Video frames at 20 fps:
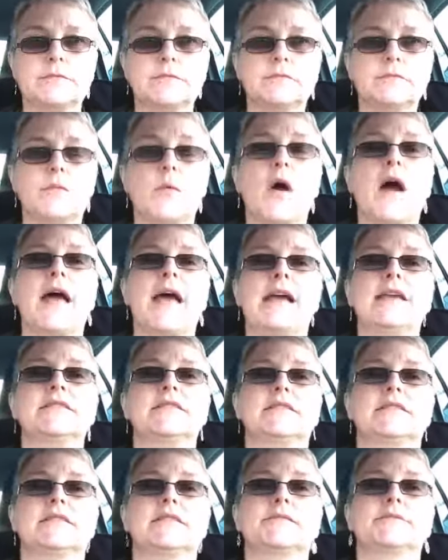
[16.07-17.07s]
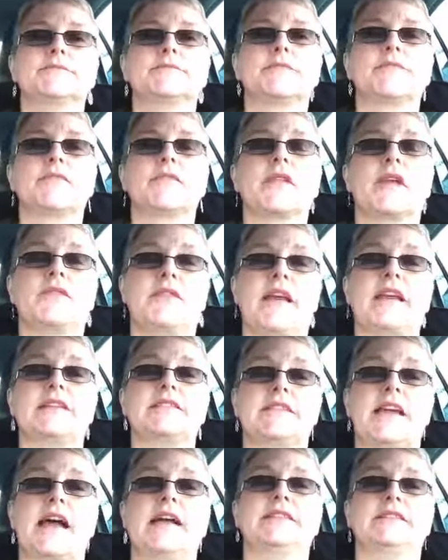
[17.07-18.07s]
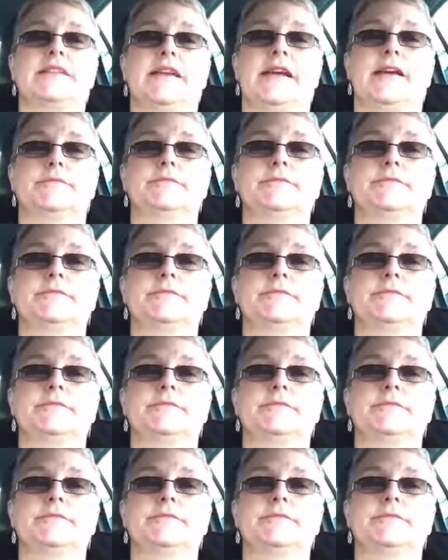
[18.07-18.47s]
what is a fixed asset?